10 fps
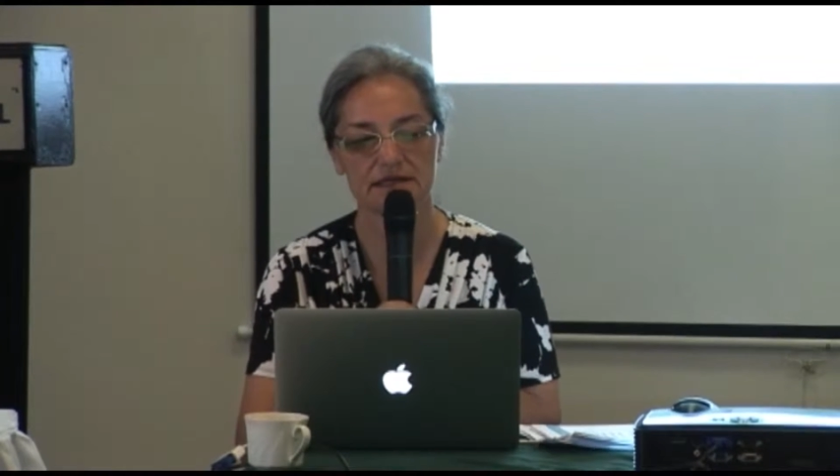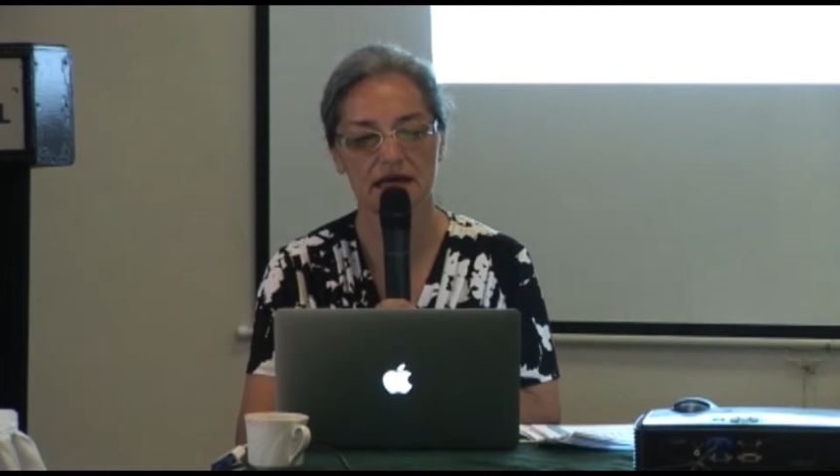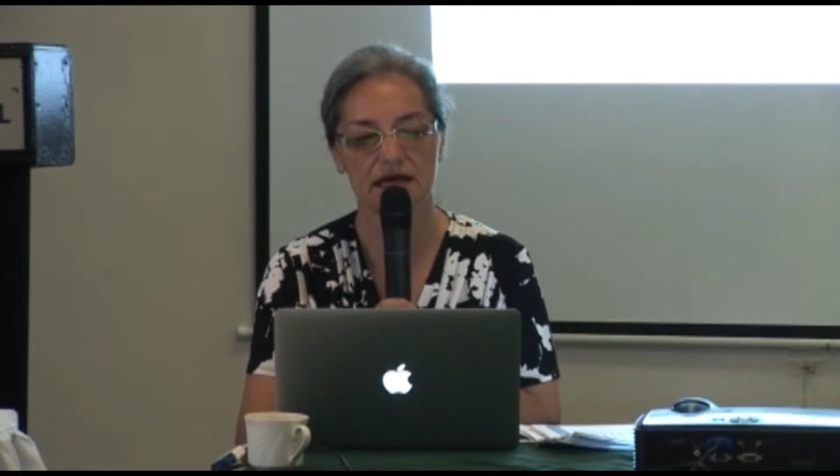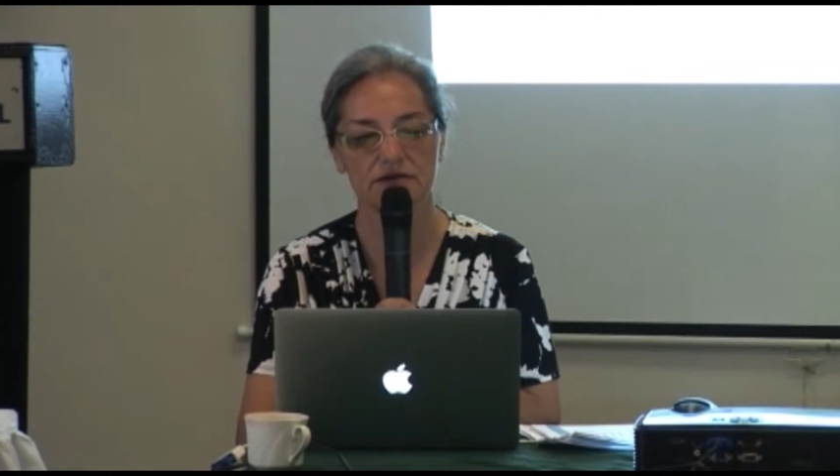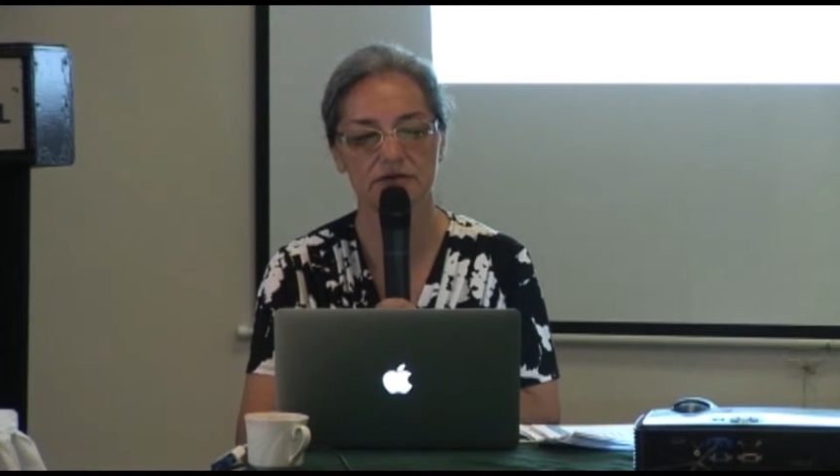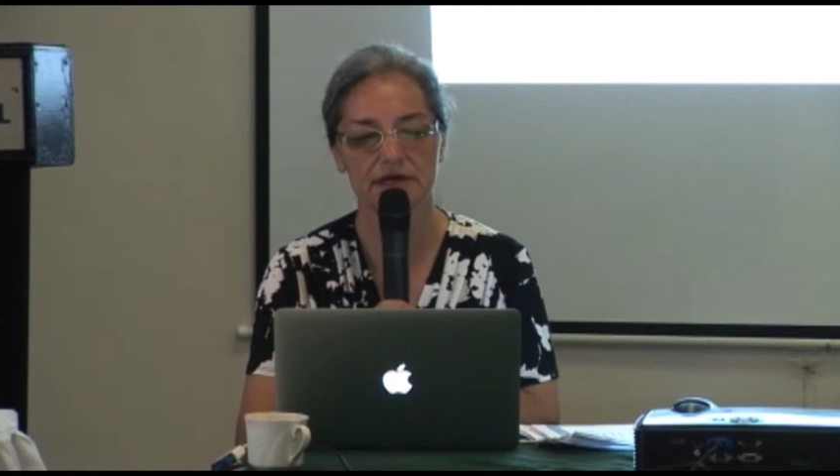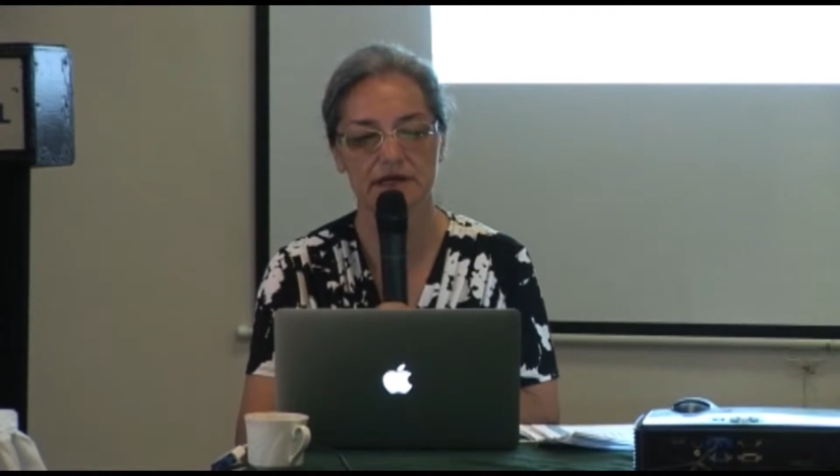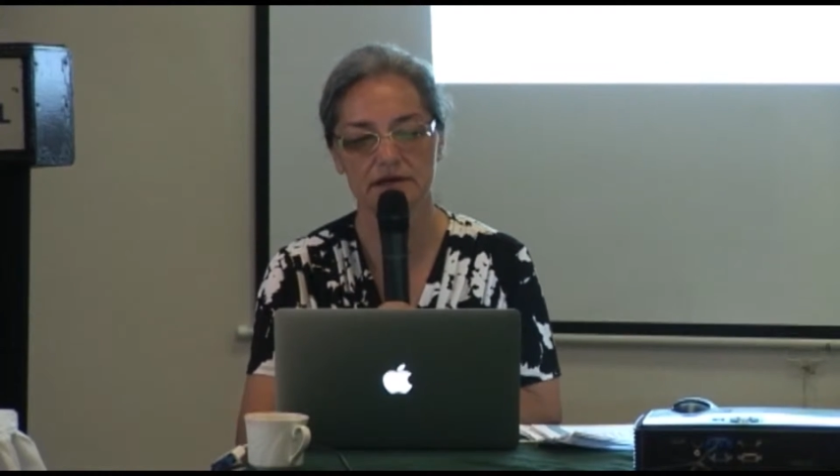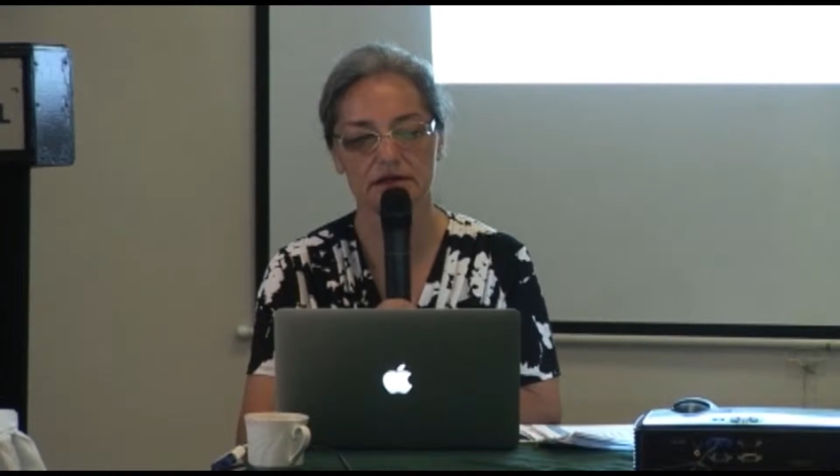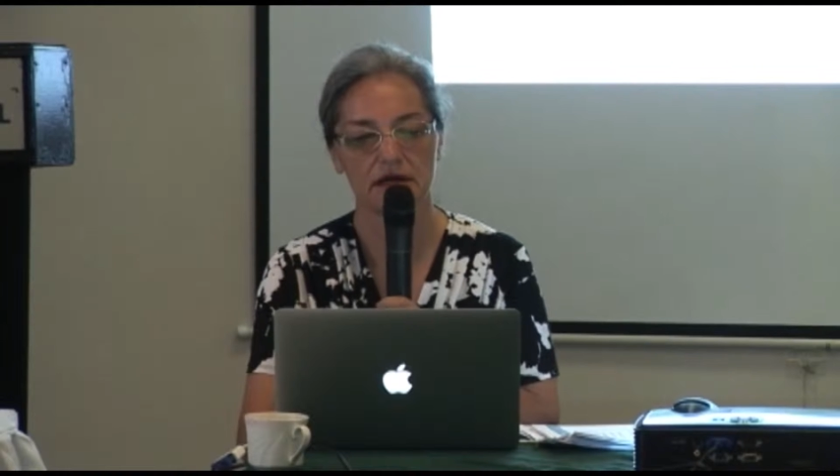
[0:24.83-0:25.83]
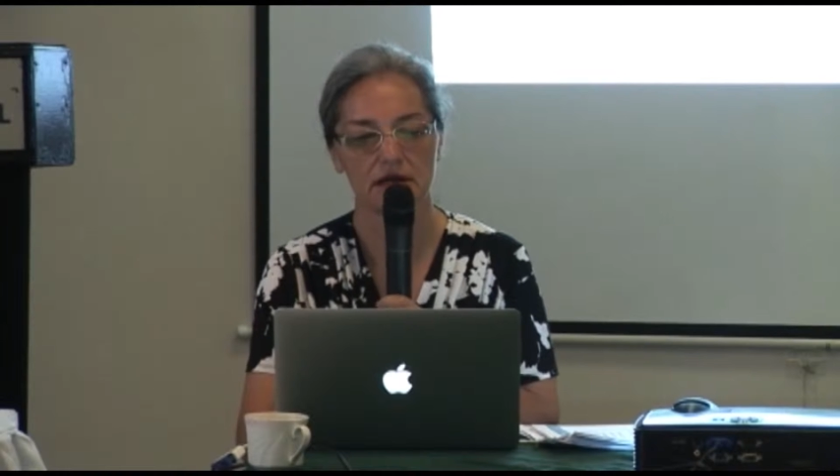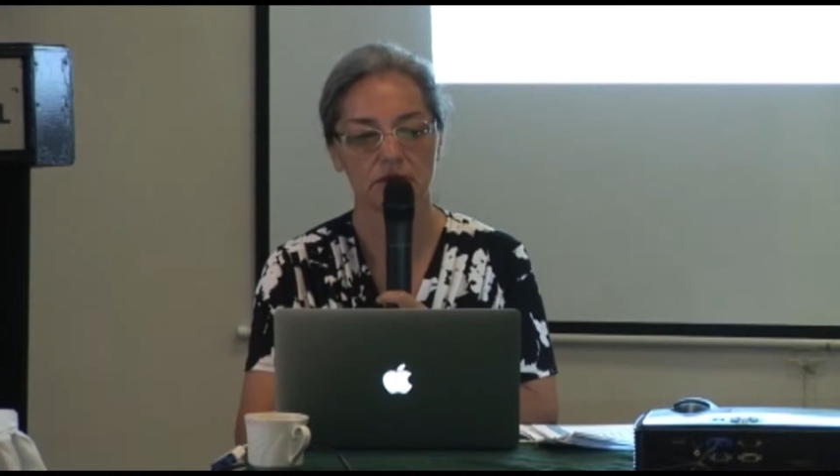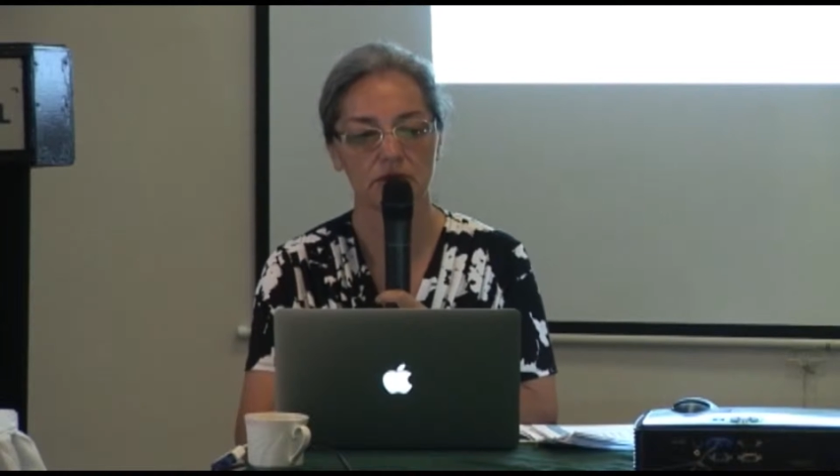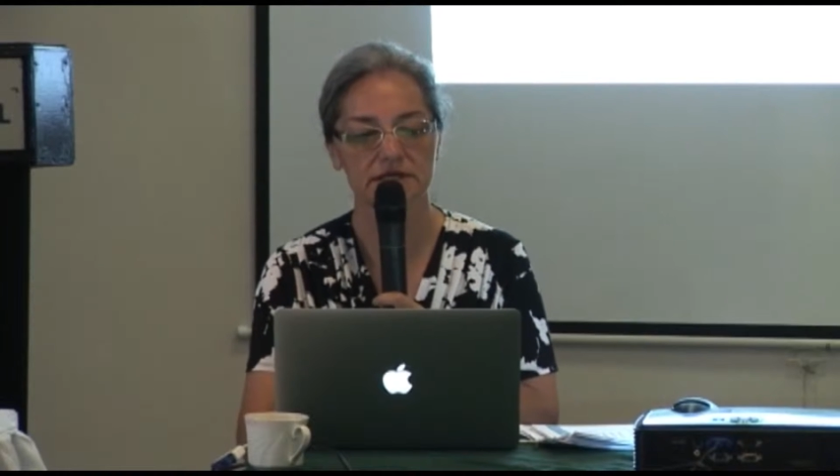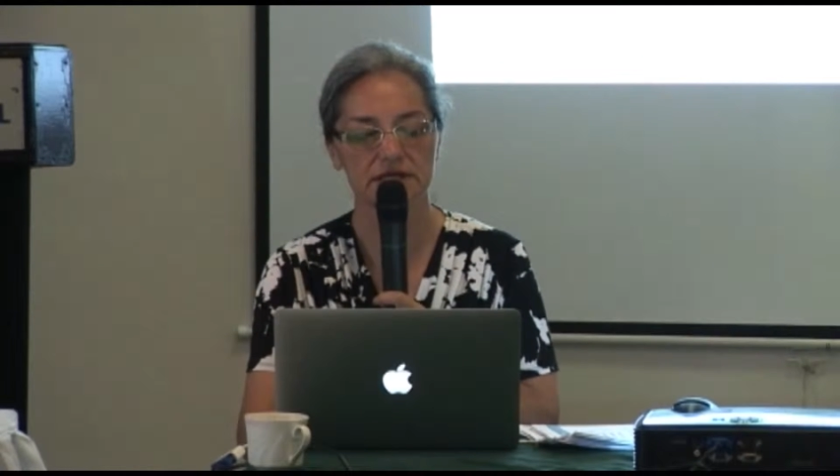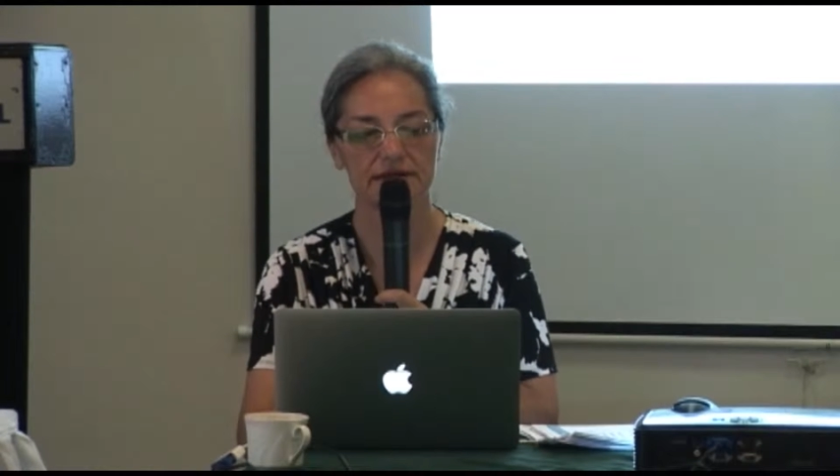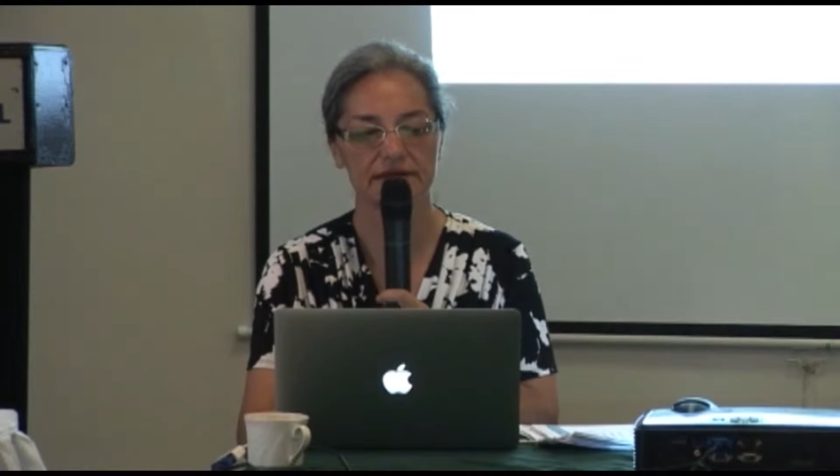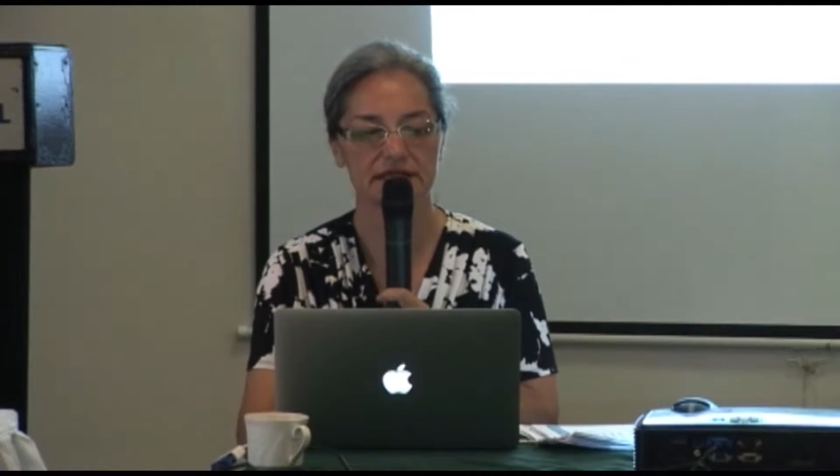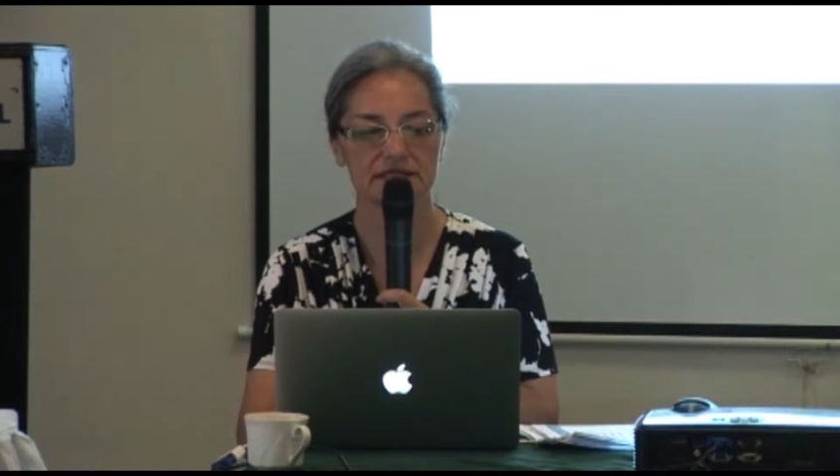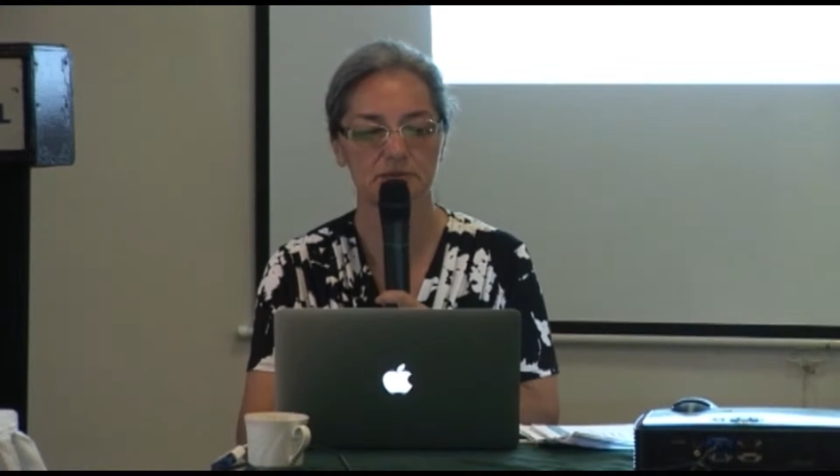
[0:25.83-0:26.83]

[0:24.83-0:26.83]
at Cornell worked on this,